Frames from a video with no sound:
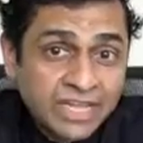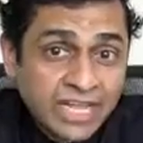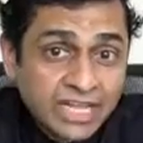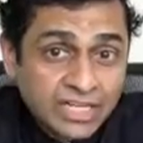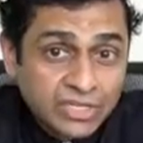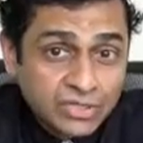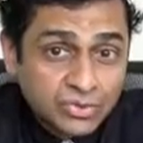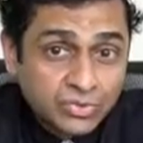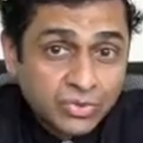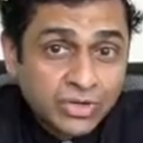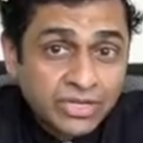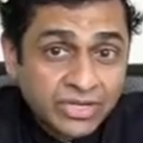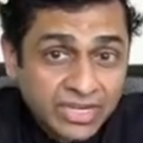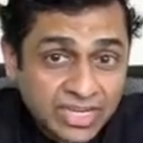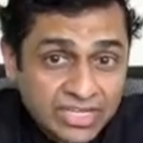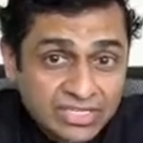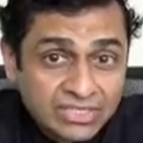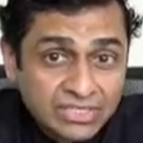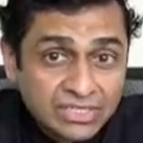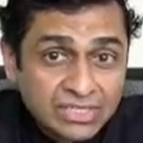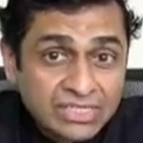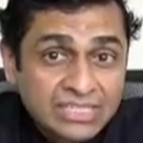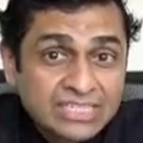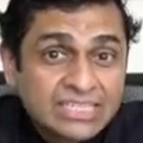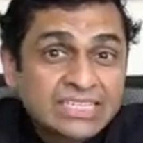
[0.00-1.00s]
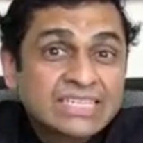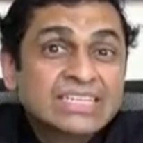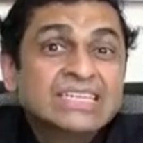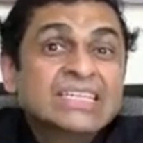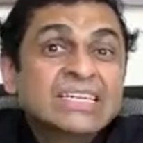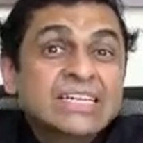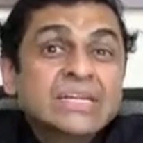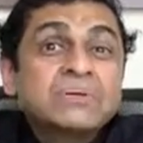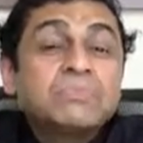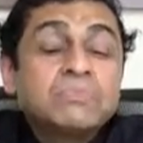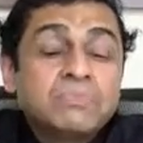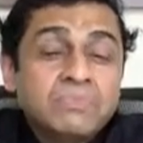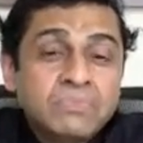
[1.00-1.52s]
gastrointestinal
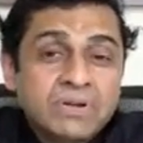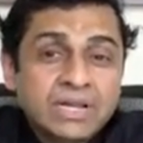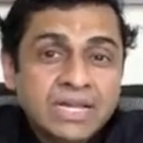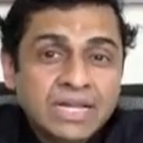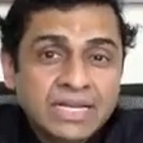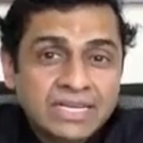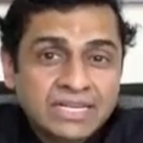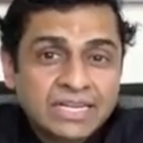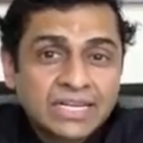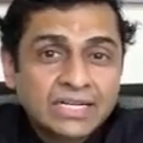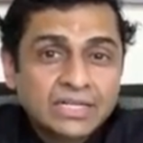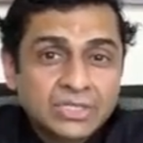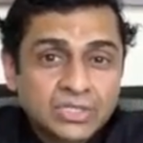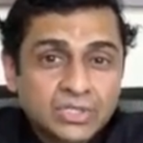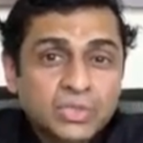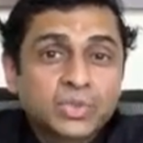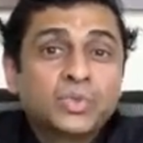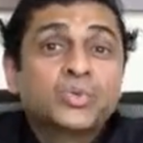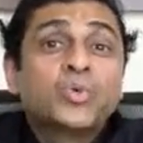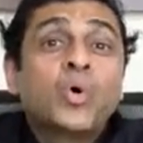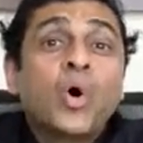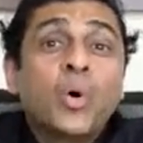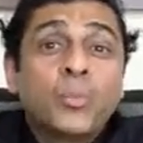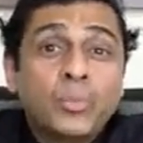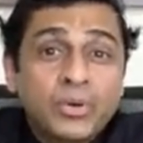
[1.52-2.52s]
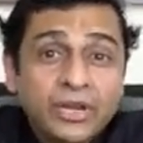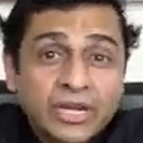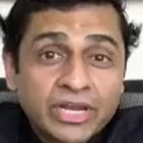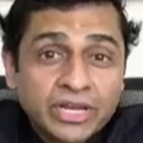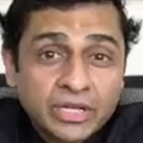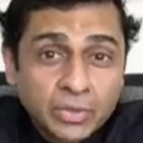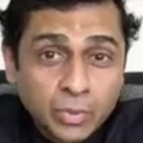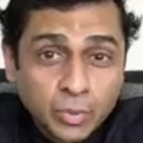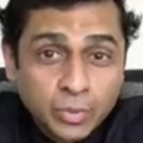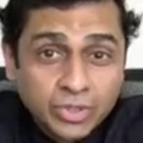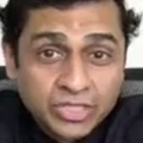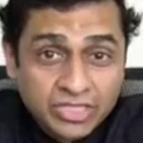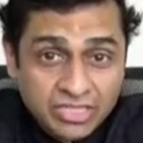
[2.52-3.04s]
system tends to
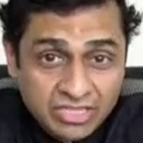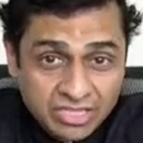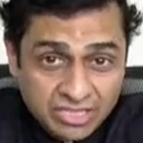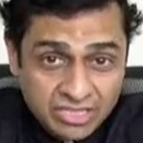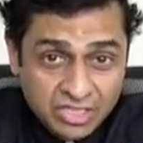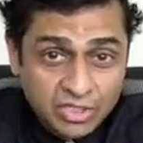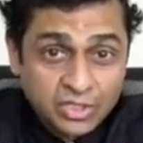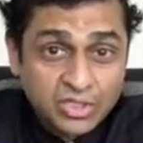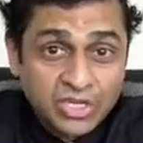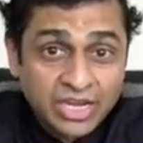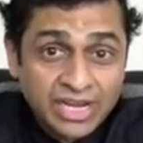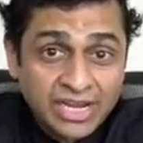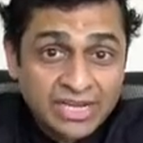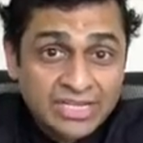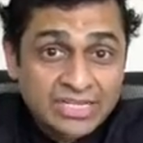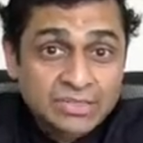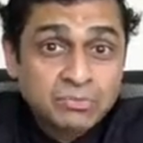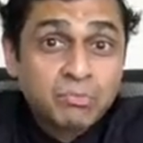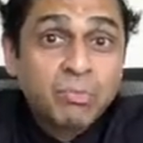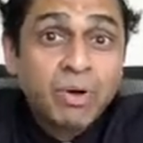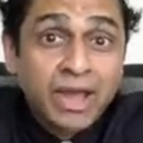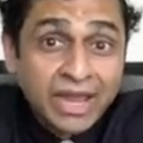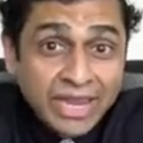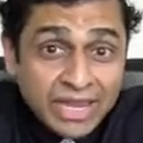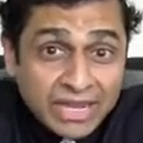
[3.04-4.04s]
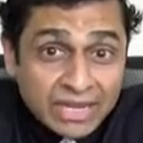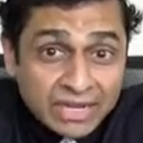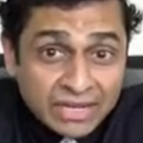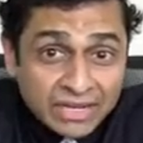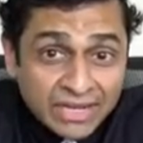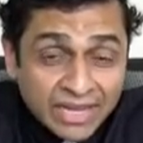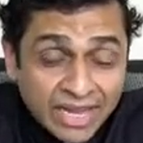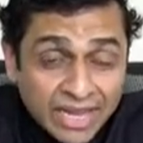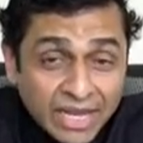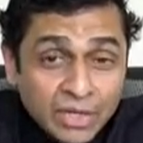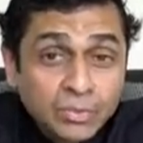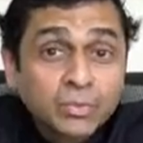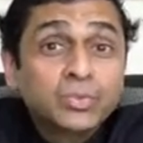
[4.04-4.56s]
cooperate with the child's
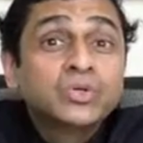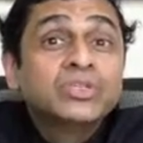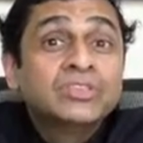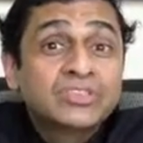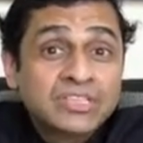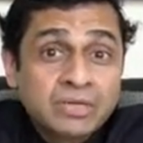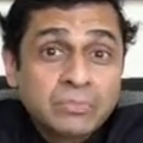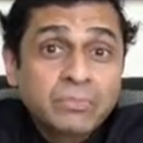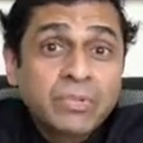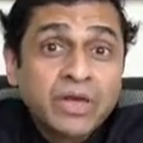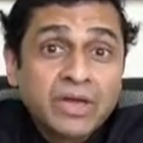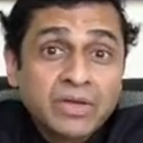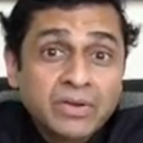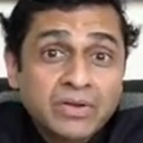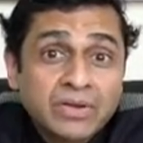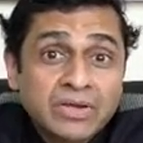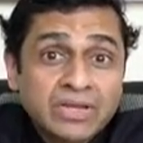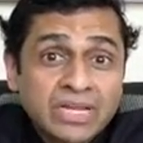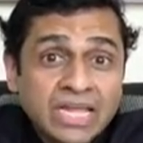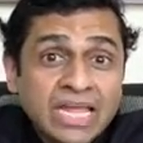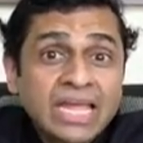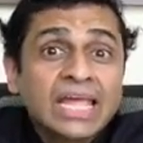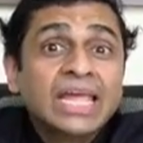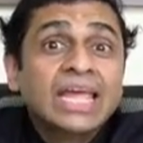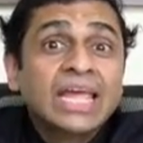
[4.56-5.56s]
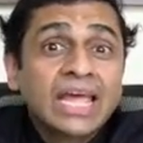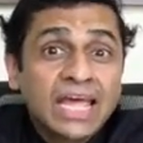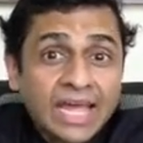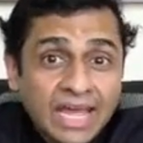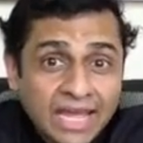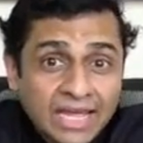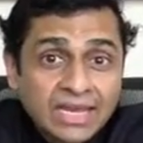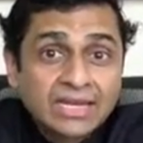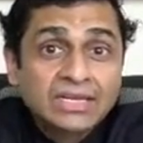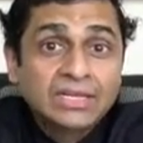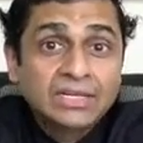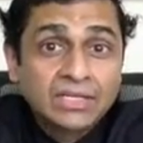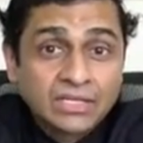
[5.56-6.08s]
mind and with the parent,
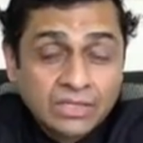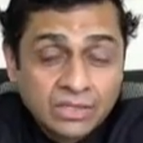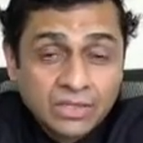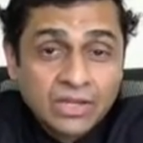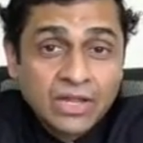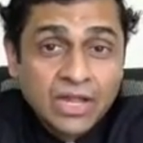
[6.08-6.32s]
and